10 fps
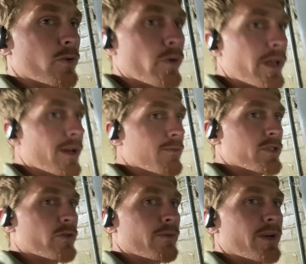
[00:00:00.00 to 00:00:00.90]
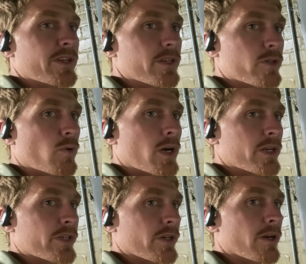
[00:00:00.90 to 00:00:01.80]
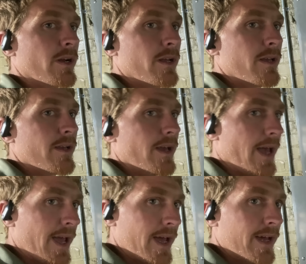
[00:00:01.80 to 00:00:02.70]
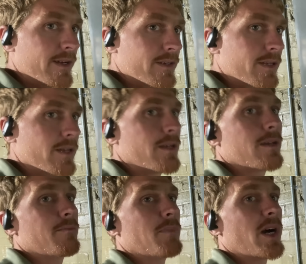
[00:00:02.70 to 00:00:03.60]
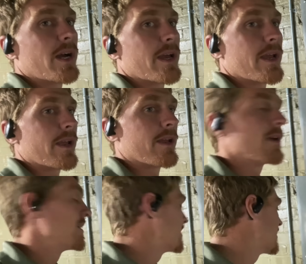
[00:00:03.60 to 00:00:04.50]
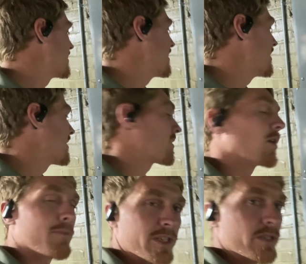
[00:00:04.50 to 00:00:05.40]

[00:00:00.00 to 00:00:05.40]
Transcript: 20 amp was doing my dishwasher and my uh, garbage